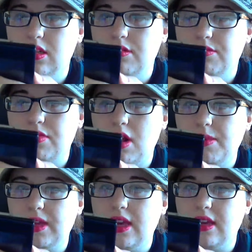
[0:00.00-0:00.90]

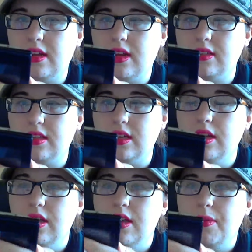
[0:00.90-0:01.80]
Probably can't connect it,
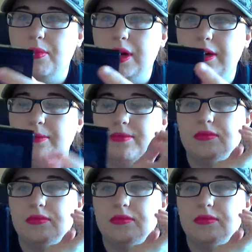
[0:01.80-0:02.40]
but